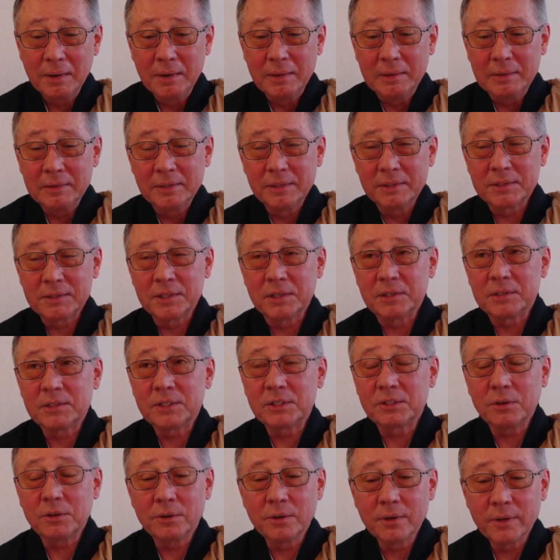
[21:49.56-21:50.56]
There's a
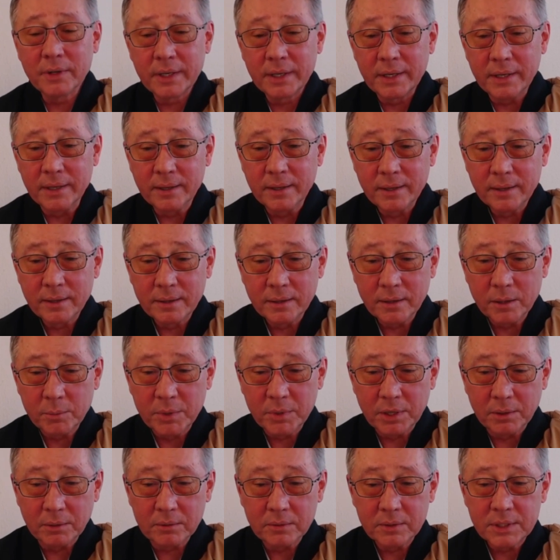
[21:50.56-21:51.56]
story
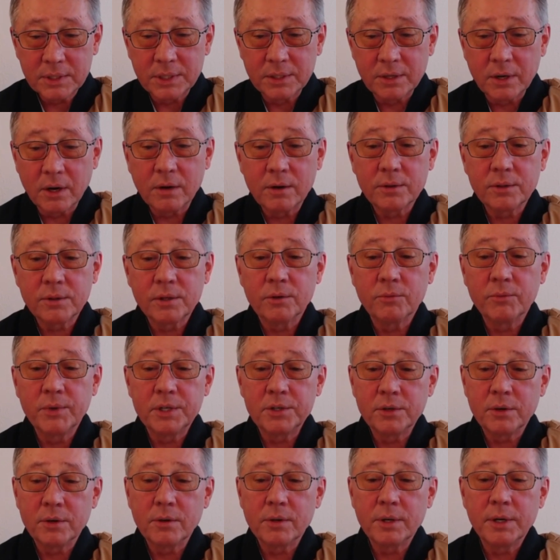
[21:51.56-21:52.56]
about Siddhartha
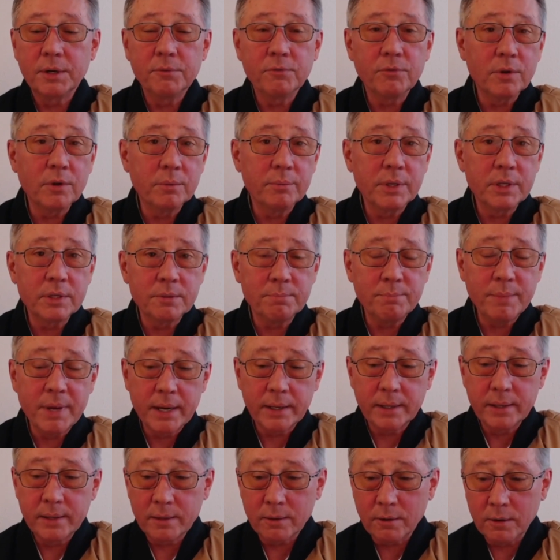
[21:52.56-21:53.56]
returning from his
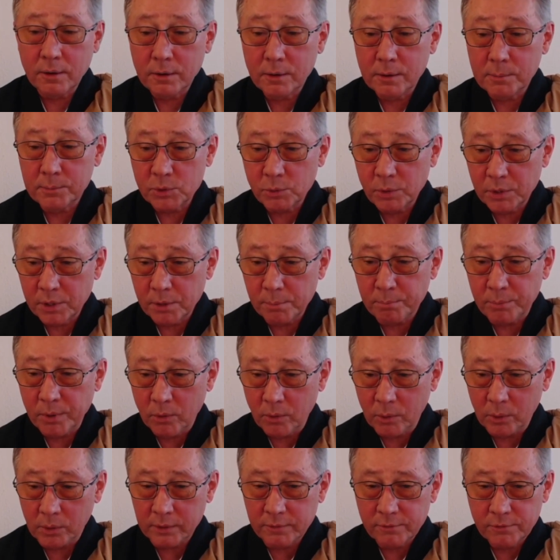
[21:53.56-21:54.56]
begging alms with a
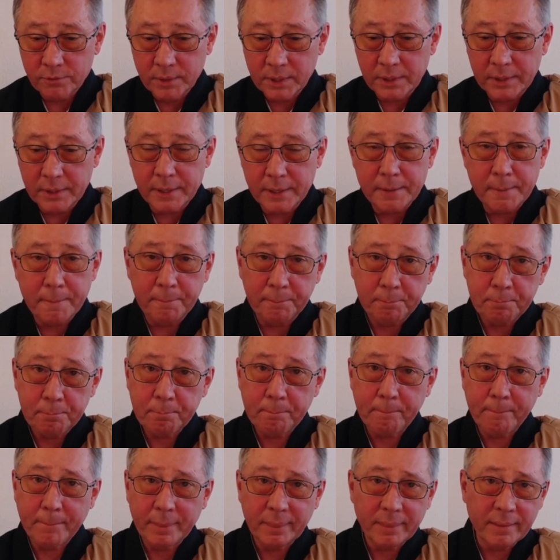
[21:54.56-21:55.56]
bowl of really
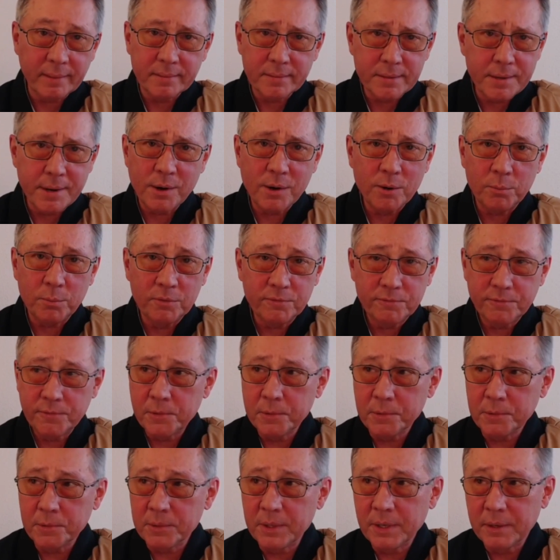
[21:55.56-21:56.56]
terrible
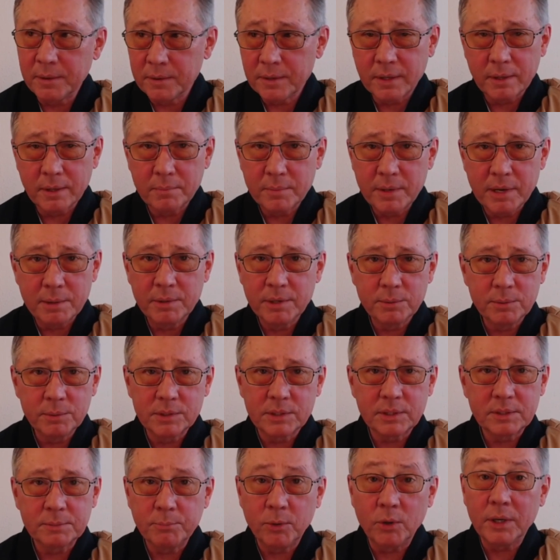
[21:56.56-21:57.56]
food. Maybe it was
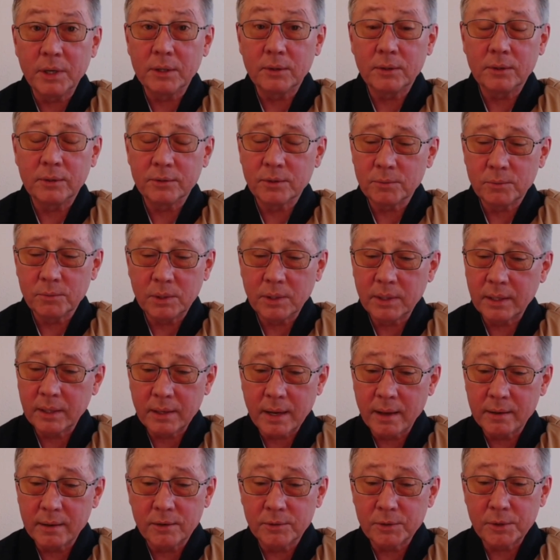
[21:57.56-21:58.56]
spoiled or what,
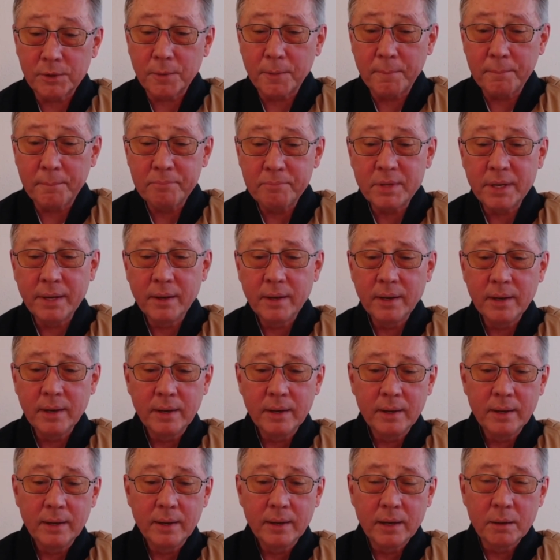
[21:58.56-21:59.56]
I don't know.
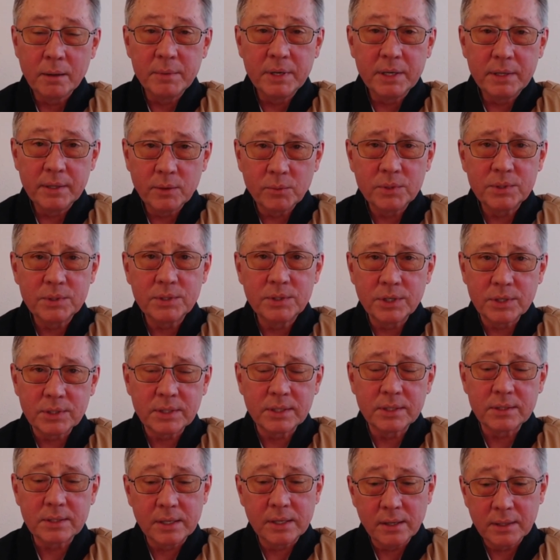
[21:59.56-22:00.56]
I mean, it was just
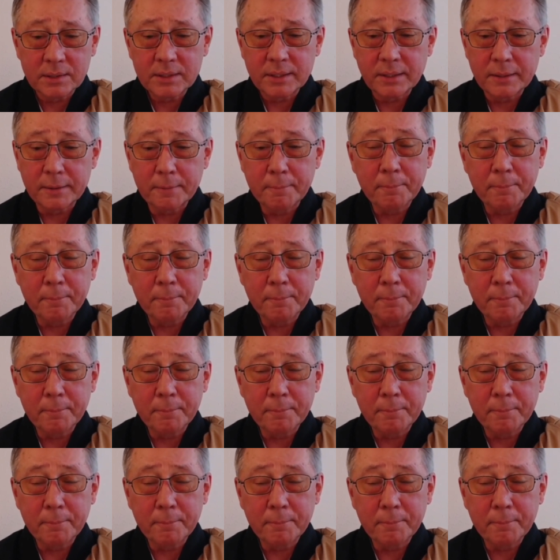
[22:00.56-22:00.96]
disgusting,